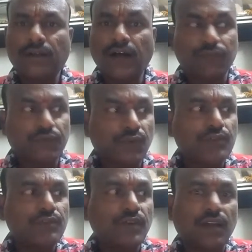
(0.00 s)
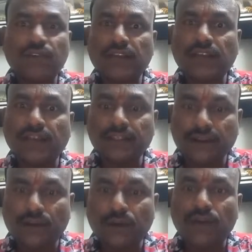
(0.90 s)
Of course, you are working in
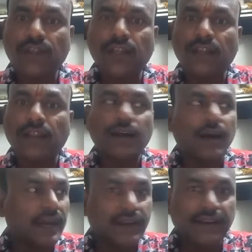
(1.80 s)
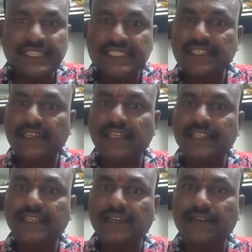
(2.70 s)
the hotel or a
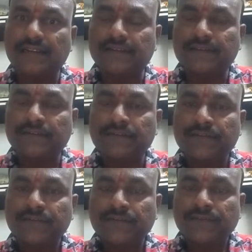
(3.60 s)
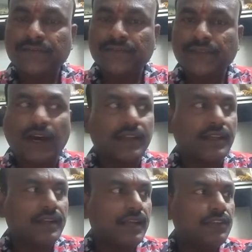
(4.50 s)
destination or
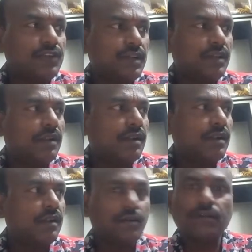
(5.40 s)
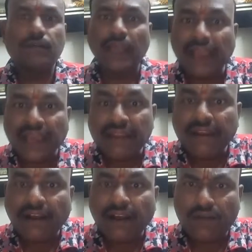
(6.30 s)
a natural
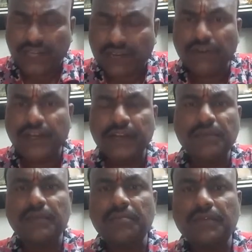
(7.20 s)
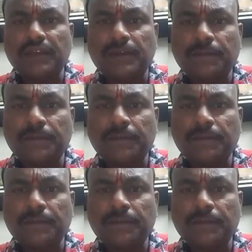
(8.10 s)
area, whatever it may be.